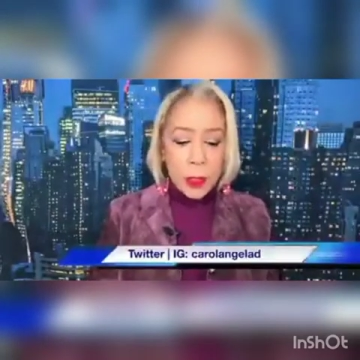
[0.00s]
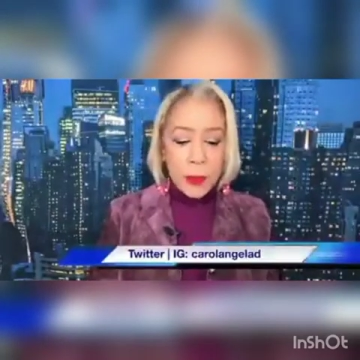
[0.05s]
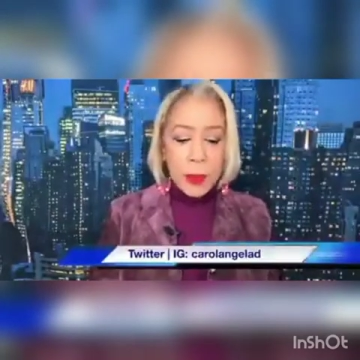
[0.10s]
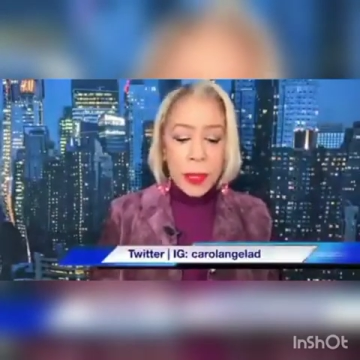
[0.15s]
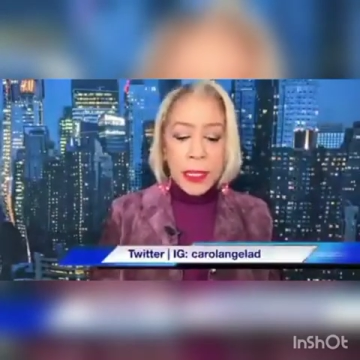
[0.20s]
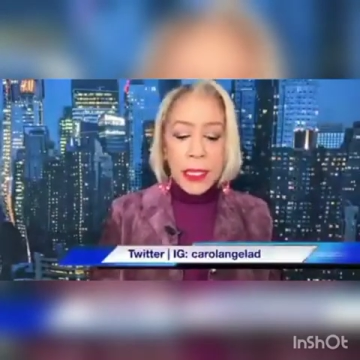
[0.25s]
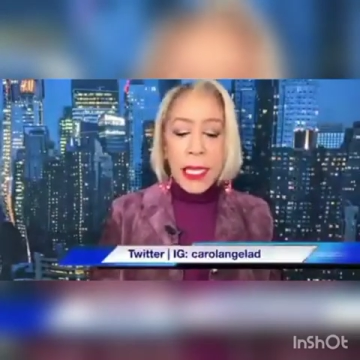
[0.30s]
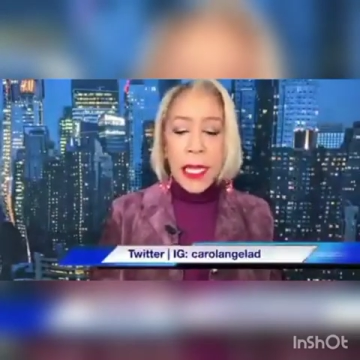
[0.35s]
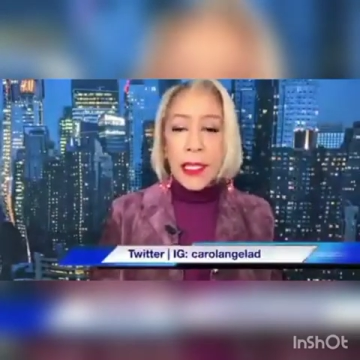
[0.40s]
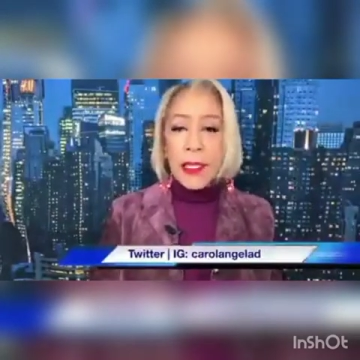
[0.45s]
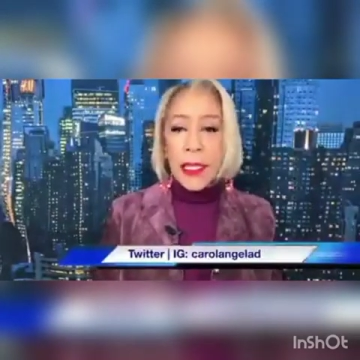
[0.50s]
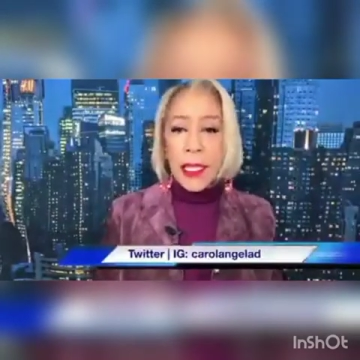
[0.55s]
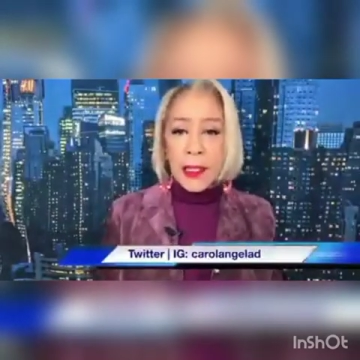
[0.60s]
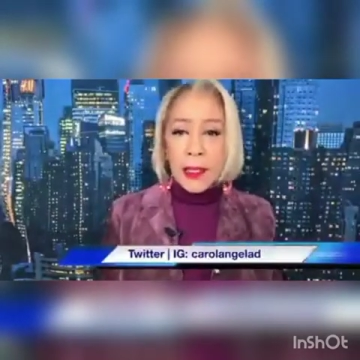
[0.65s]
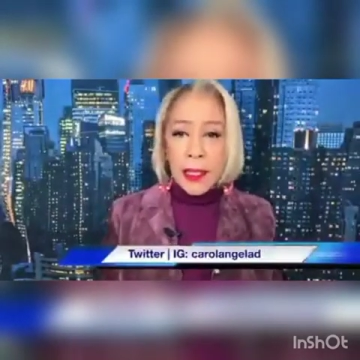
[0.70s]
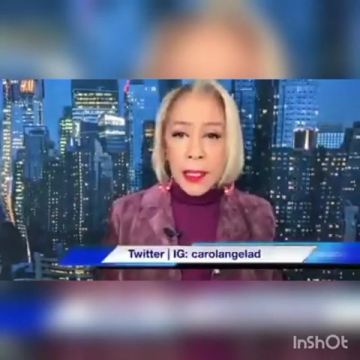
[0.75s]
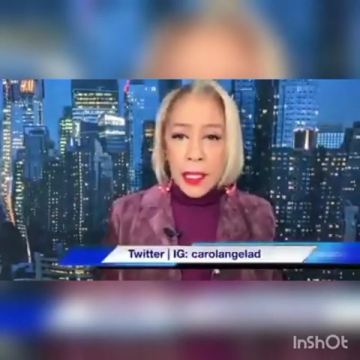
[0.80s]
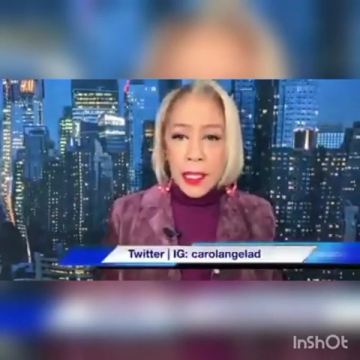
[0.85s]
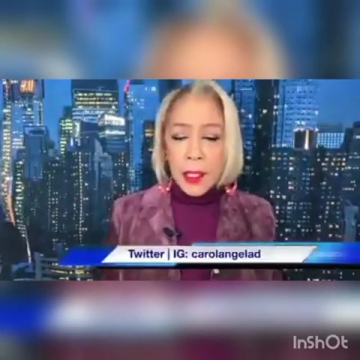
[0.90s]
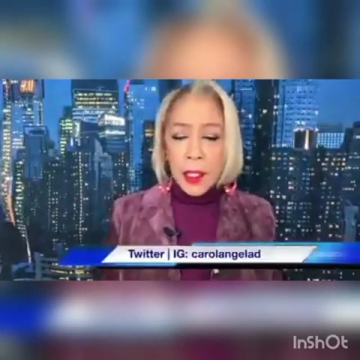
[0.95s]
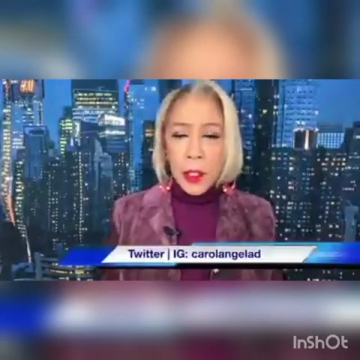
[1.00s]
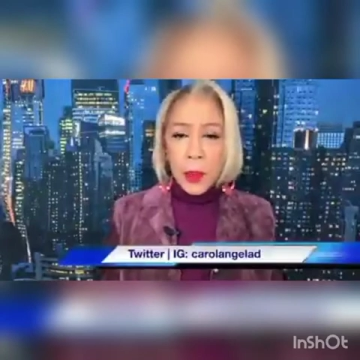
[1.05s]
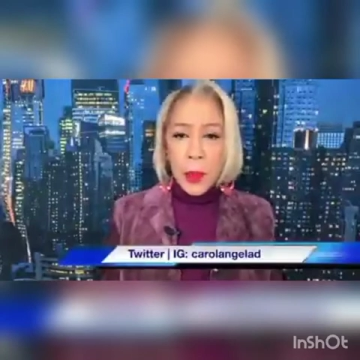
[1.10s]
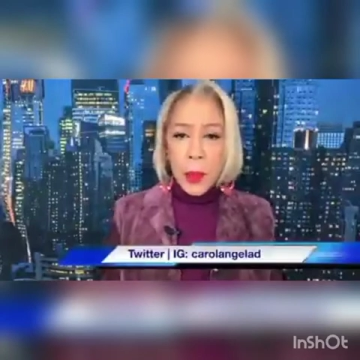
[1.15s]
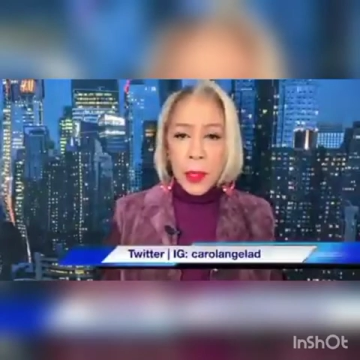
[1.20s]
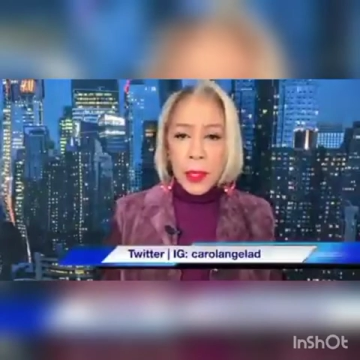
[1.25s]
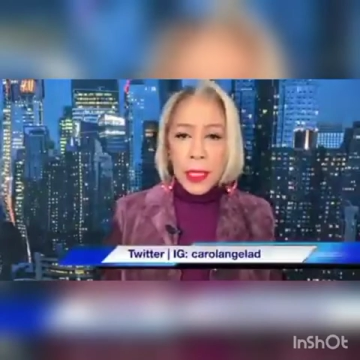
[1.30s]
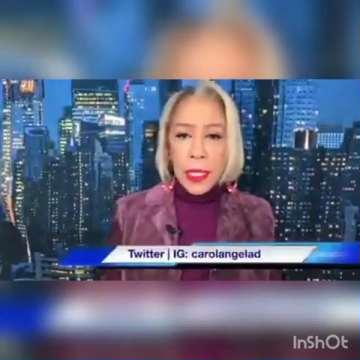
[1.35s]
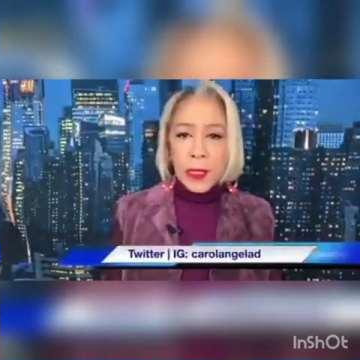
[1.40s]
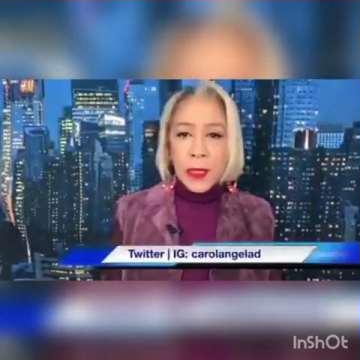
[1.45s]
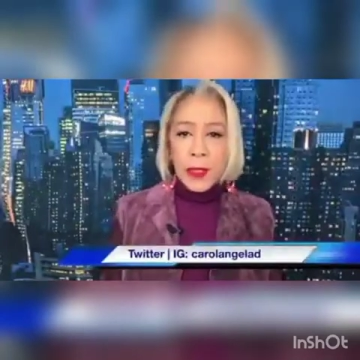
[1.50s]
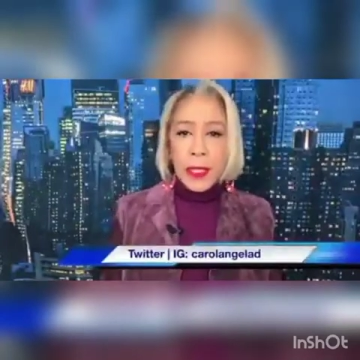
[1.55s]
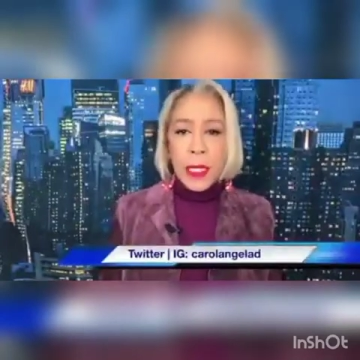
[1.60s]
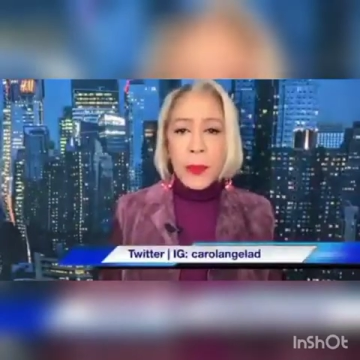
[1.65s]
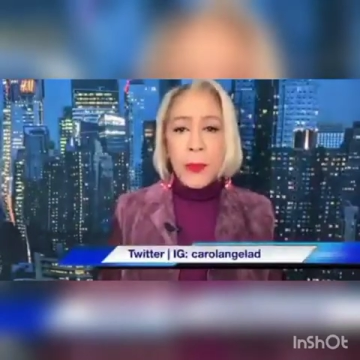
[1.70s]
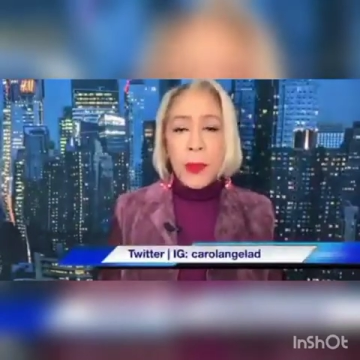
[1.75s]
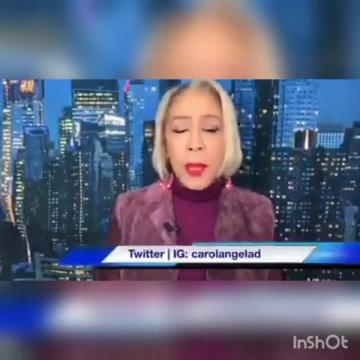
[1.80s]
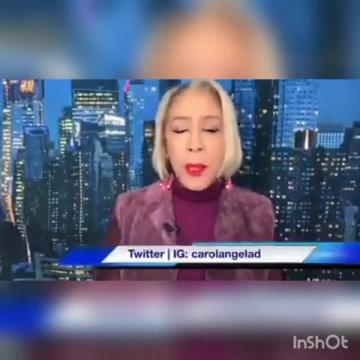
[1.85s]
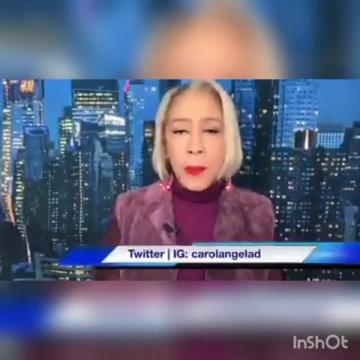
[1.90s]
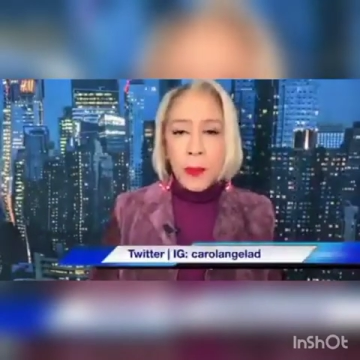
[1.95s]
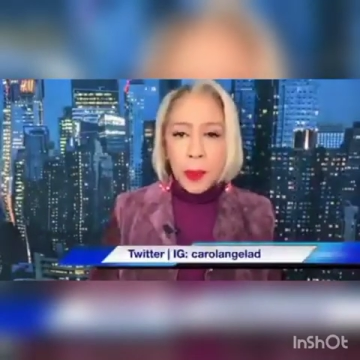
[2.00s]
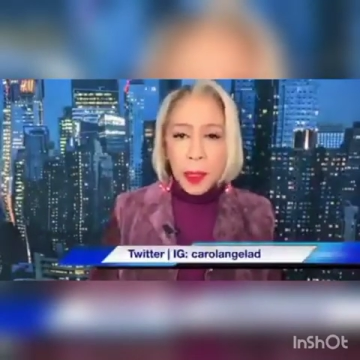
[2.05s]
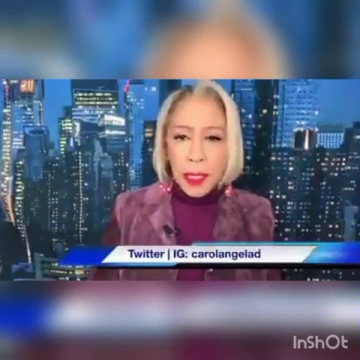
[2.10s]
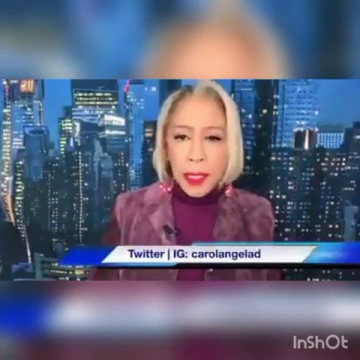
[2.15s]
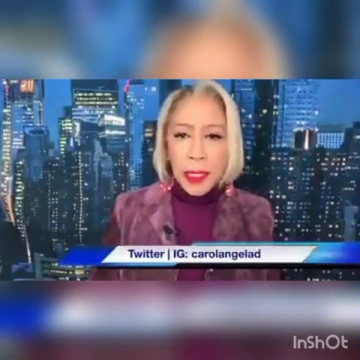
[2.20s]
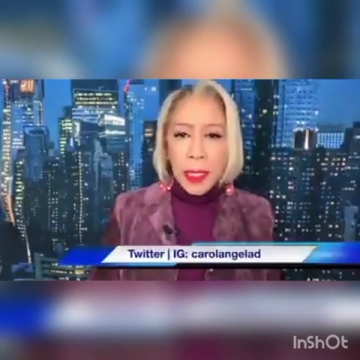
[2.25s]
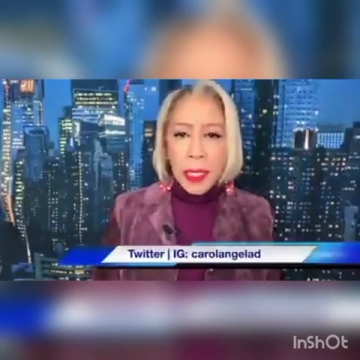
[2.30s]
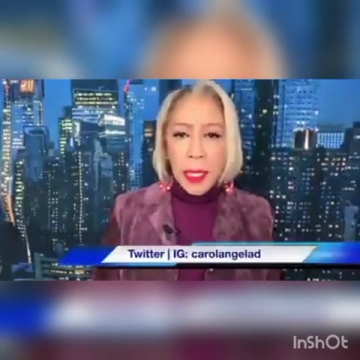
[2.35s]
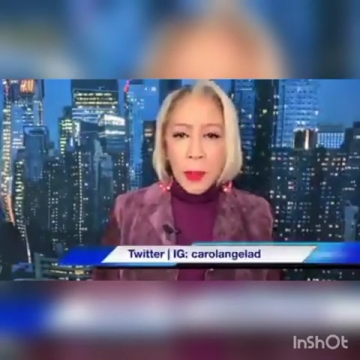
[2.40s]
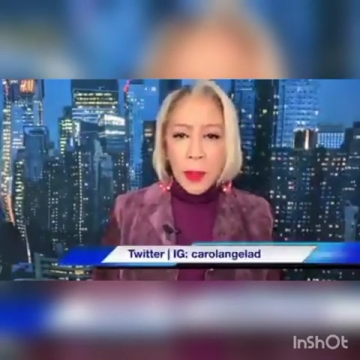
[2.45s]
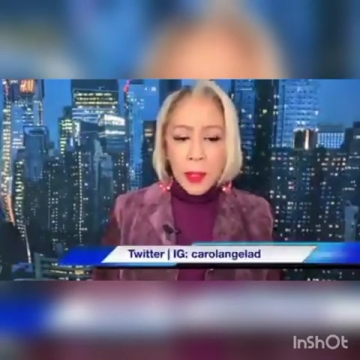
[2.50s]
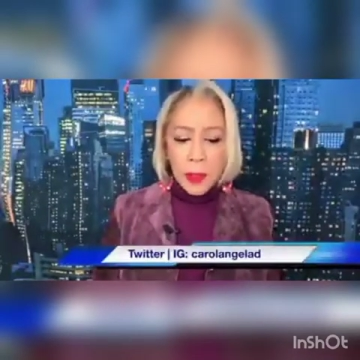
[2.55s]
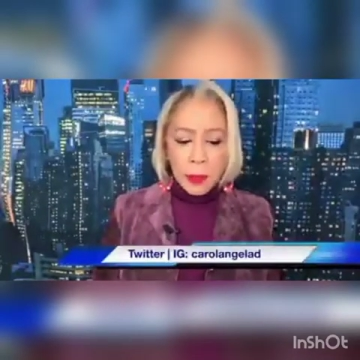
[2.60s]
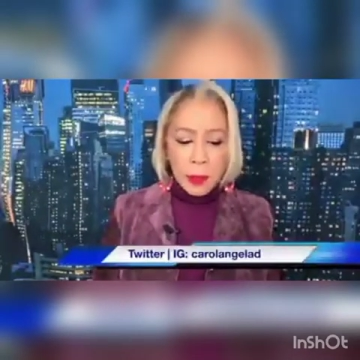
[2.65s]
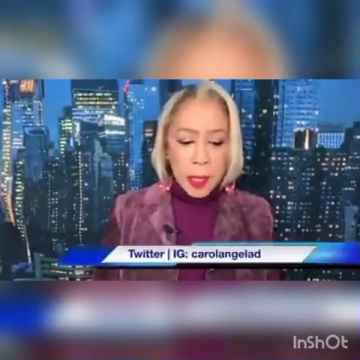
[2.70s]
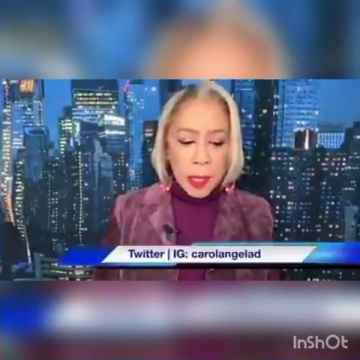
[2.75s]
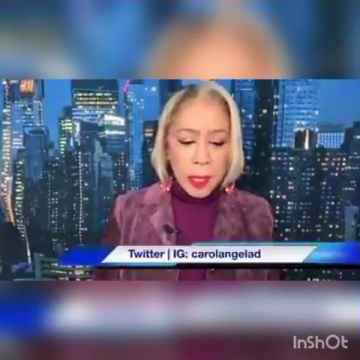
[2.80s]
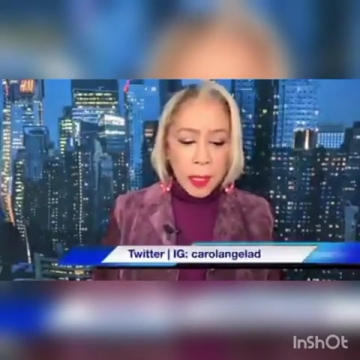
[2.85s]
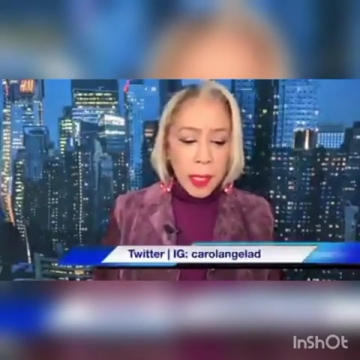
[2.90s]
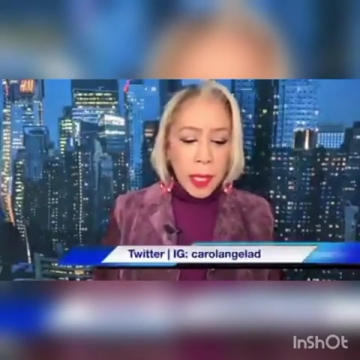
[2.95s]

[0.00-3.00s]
But get this, and this is where it gets deep. Please stay with me.